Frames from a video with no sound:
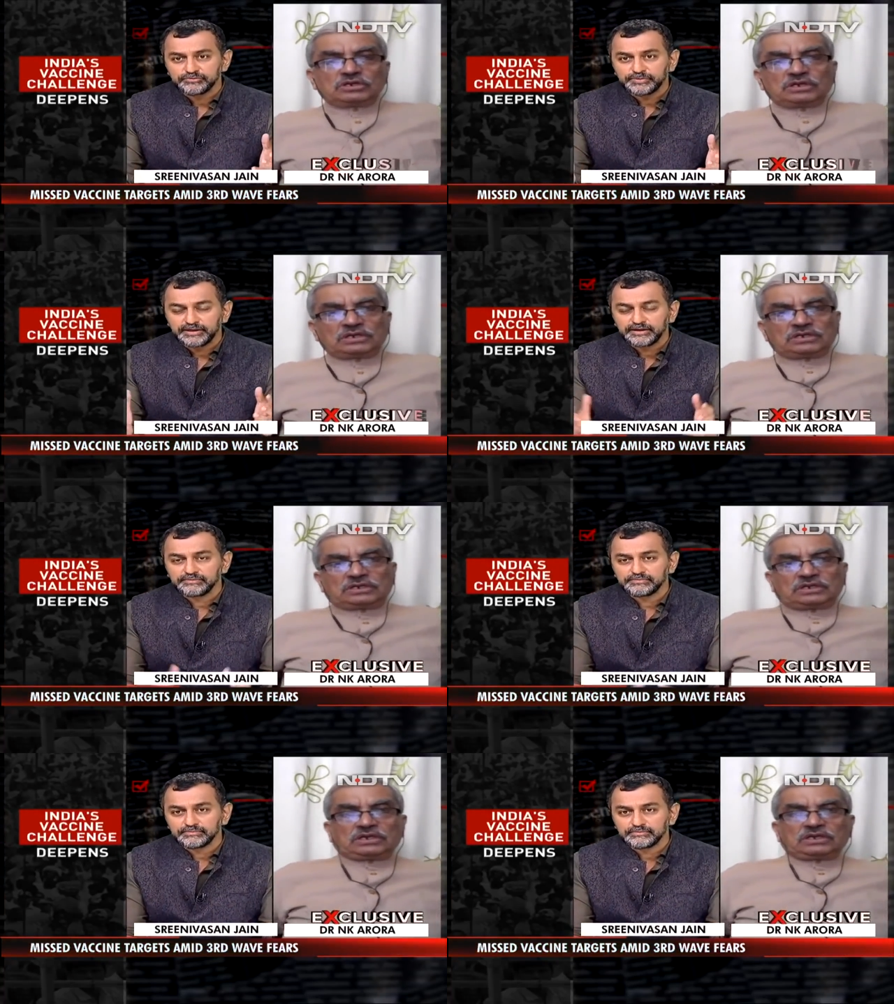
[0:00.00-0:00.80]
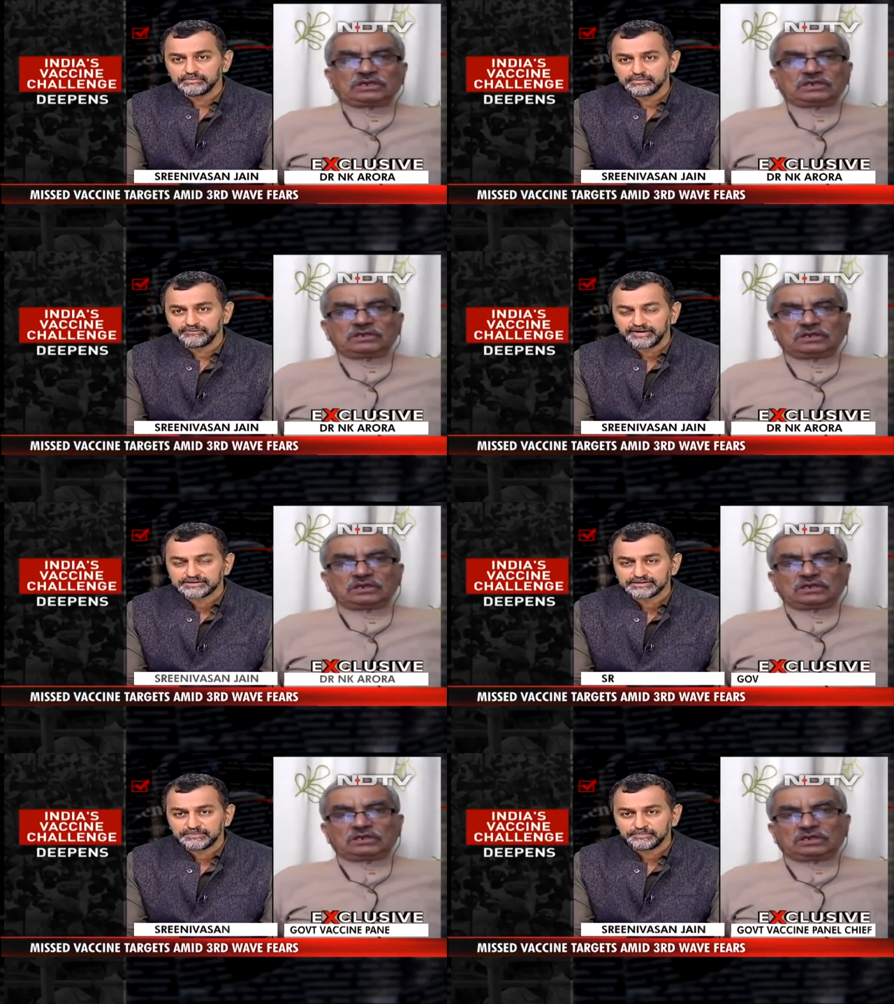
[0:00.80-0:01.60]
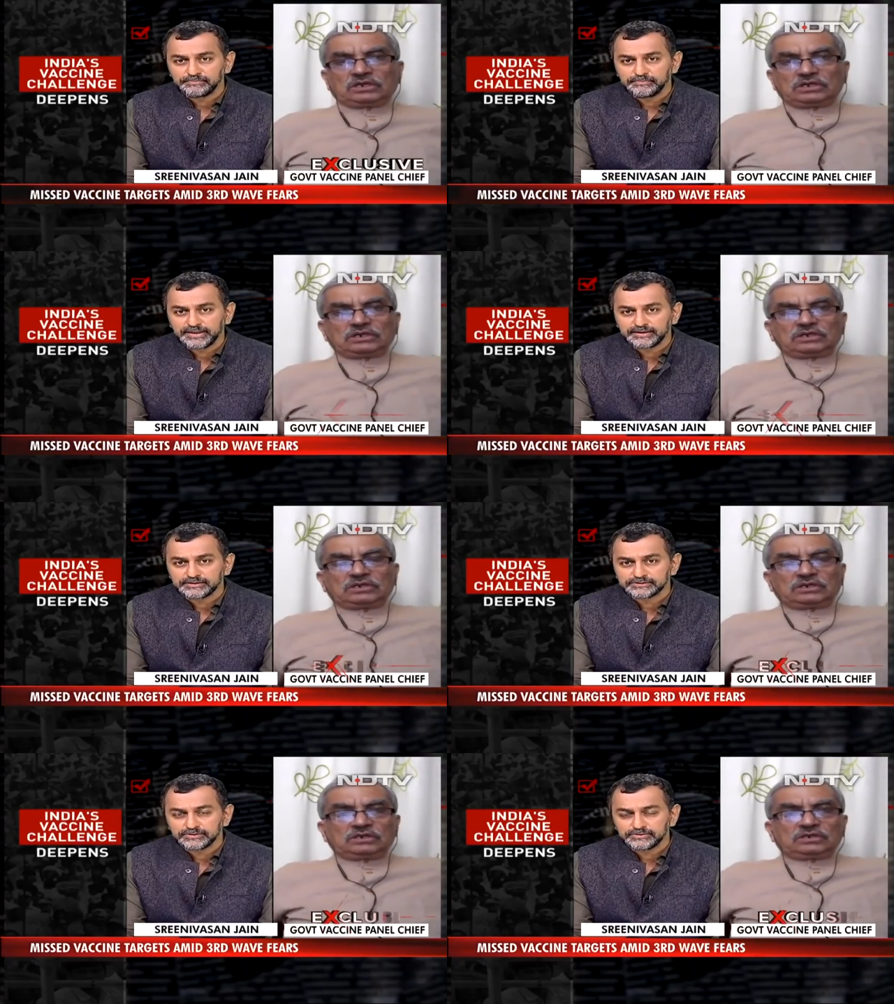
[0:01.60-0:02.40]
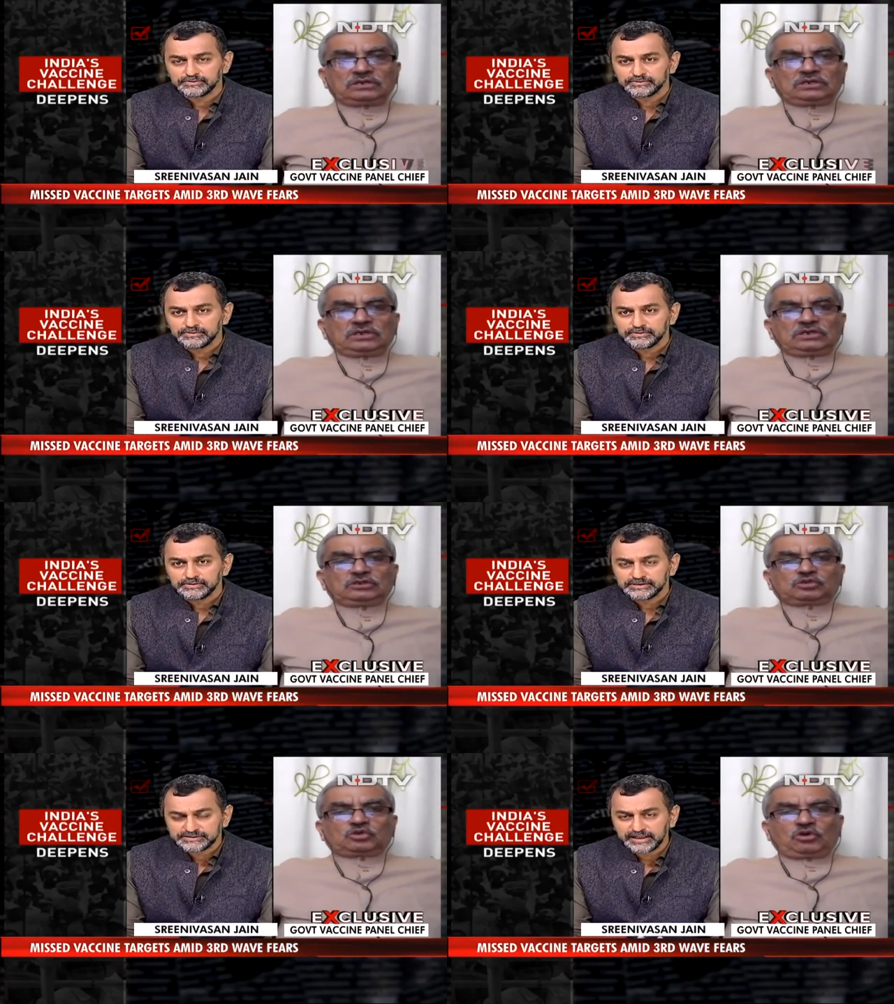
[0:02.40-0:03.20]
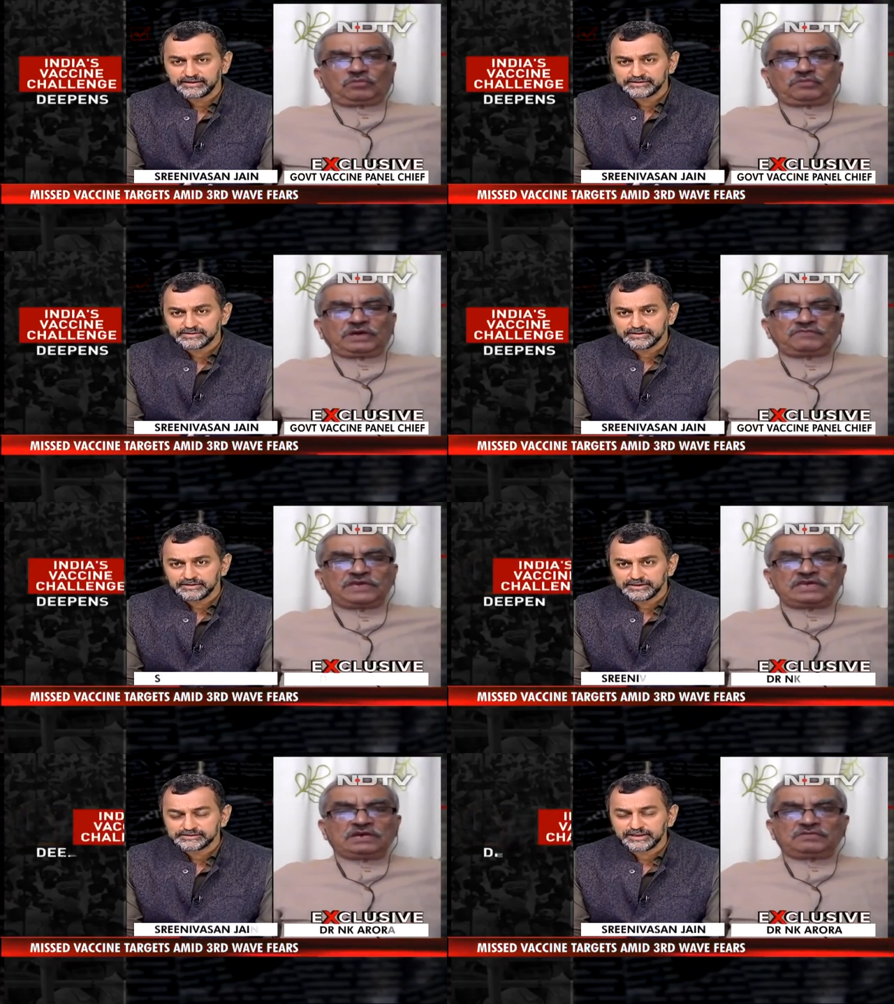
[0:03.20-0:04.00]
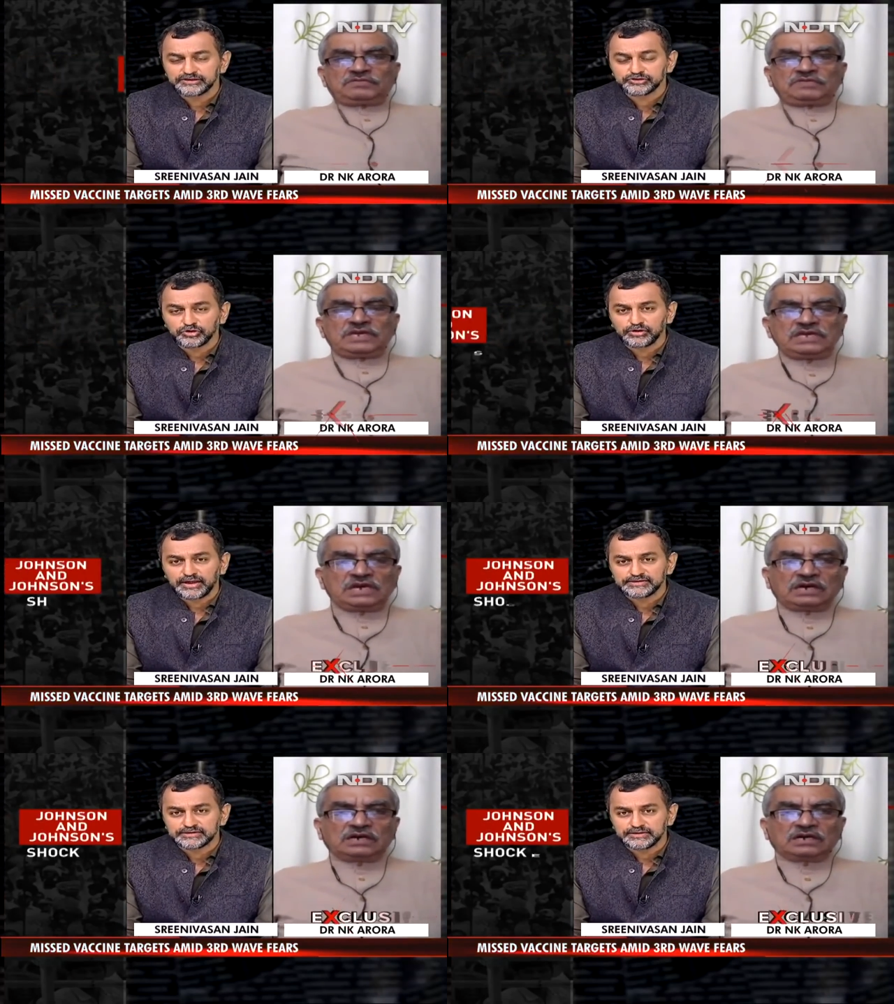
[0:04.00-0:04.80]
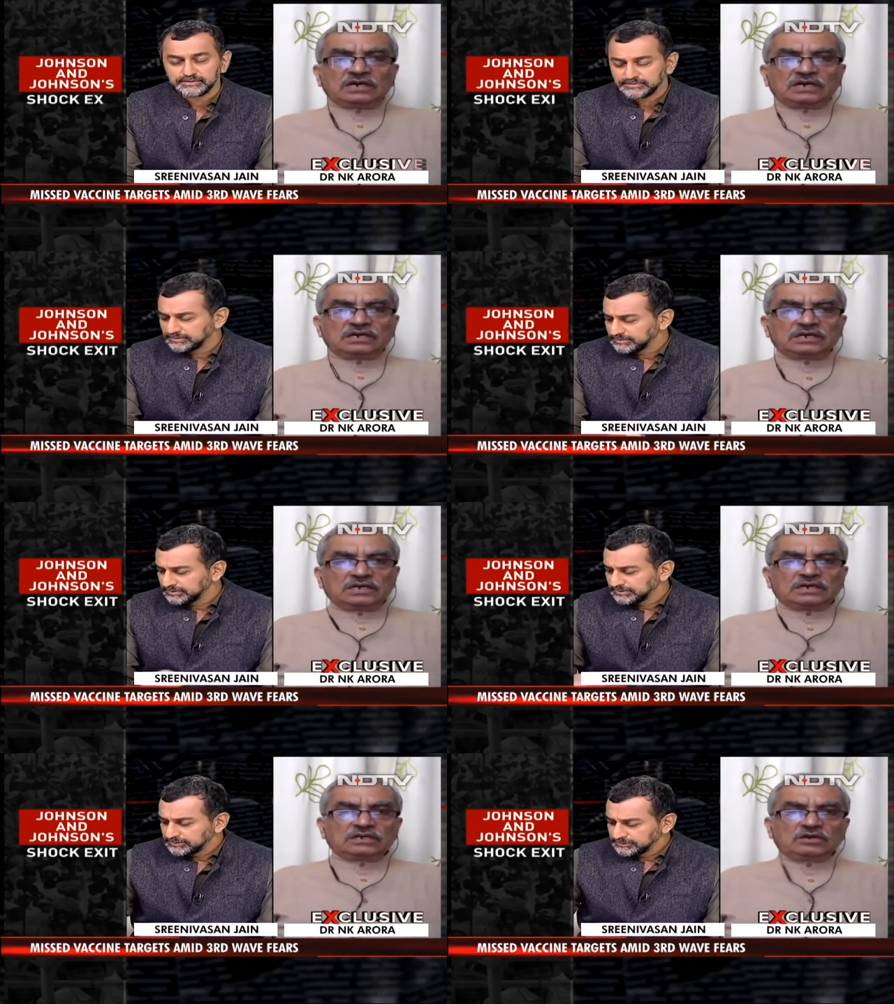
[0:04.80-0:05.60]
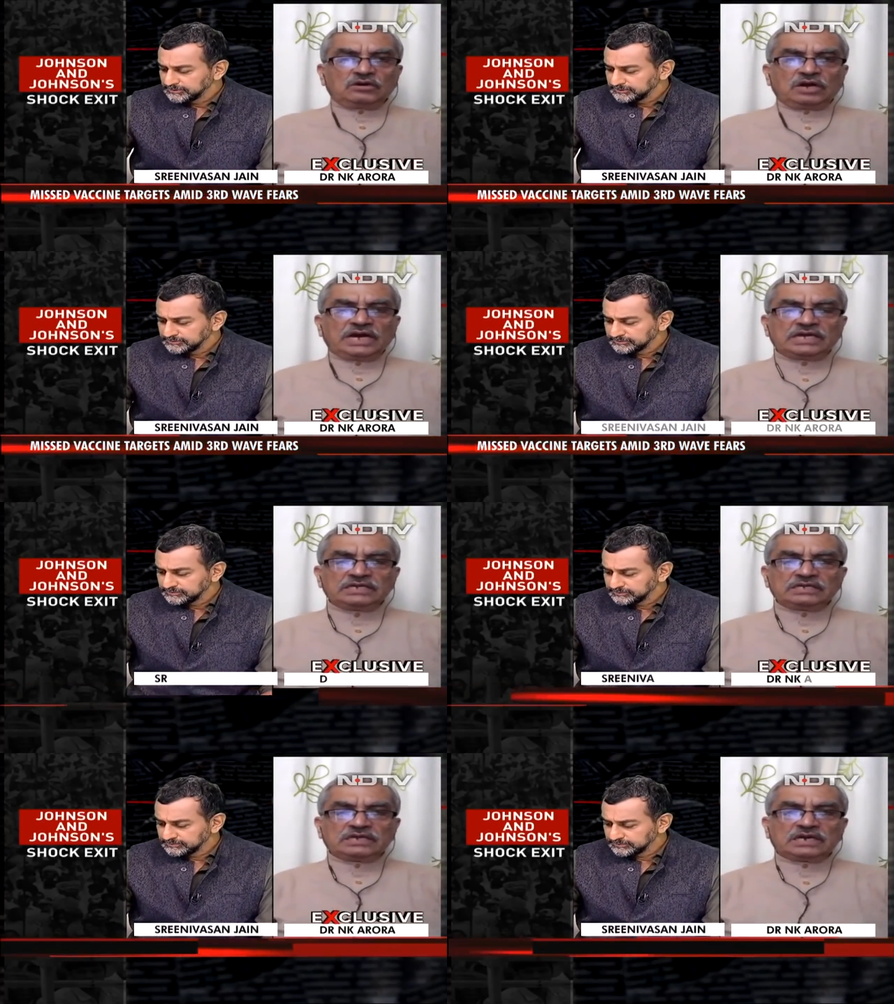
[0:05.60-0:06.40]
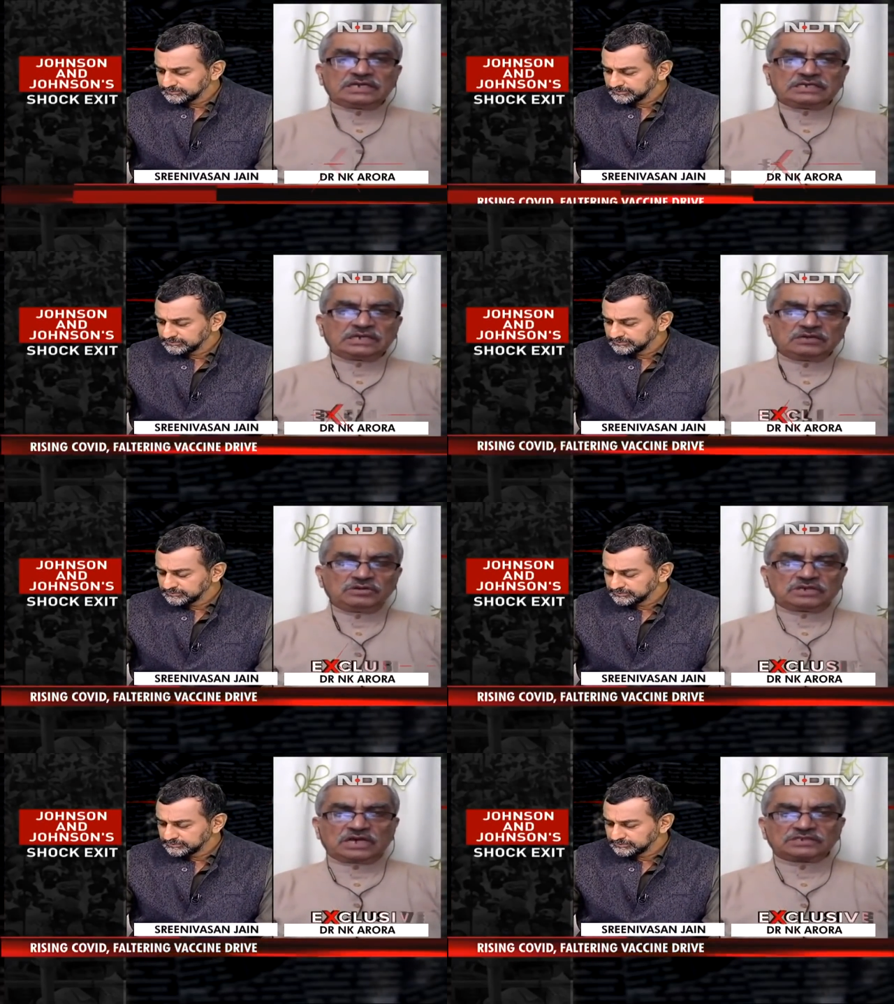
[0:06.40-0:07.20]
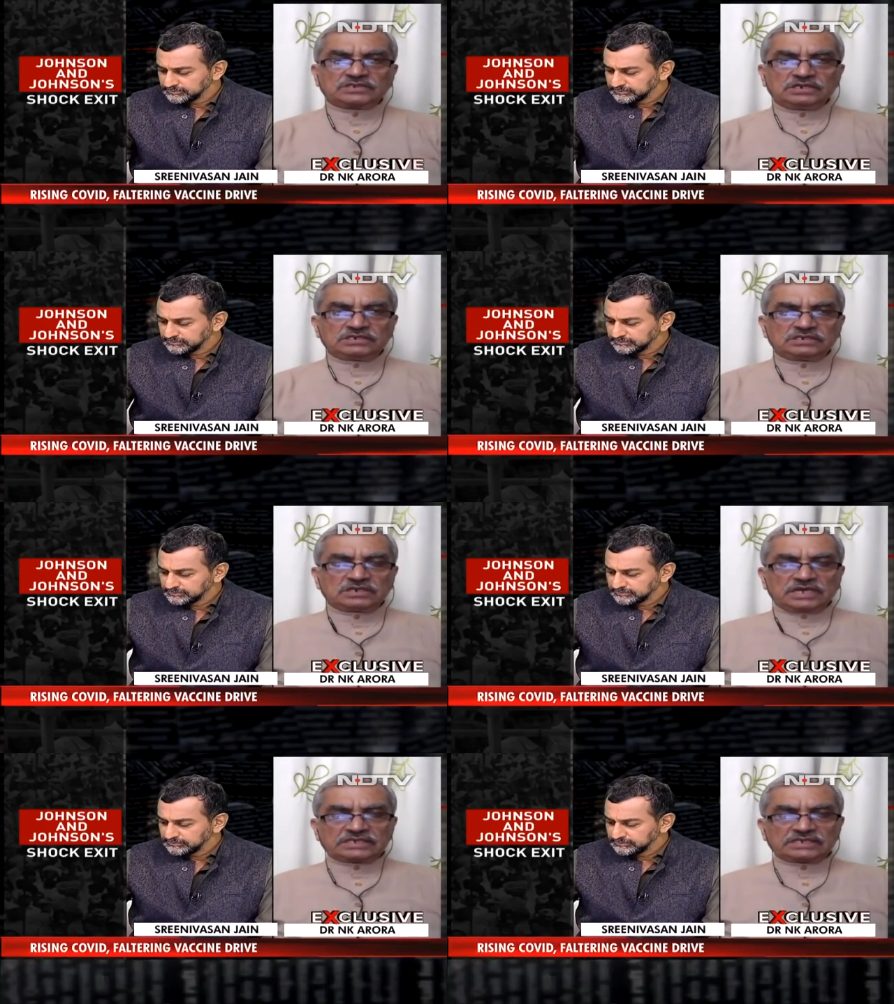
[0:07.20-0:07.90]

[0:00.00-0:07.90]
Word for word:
Speaker 1: to be a a vaccine maker. So, is that so is, we, is that the short we, uh, answer?
Speaker 2: No, I, I cannot answer it in